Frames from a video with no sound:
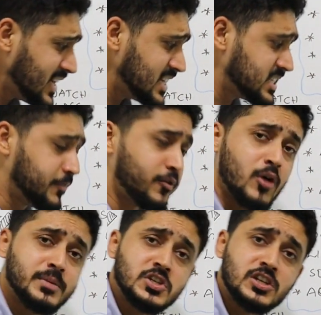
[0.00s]
there is a
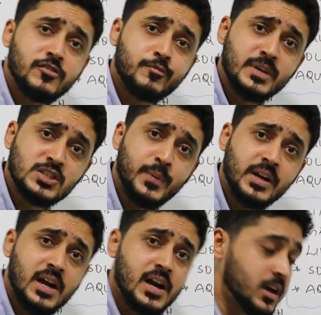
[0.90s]
formation of
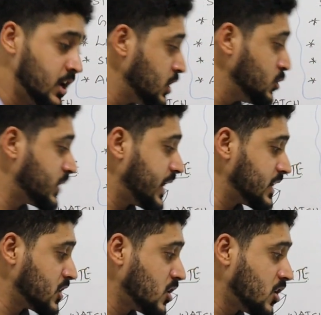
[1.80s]
precipitate, you
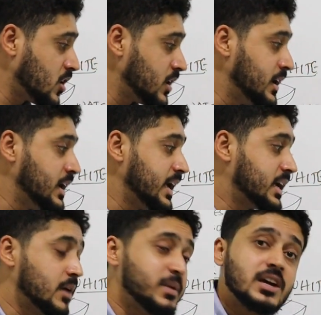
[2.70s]
can call
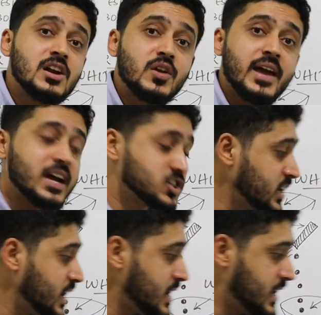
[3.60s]
a chemical
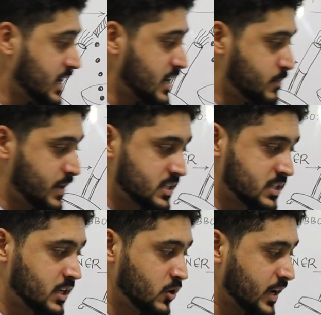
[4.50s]
reaction had taken
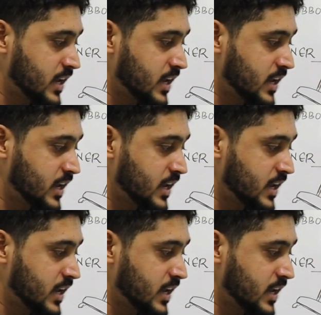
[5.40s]
place.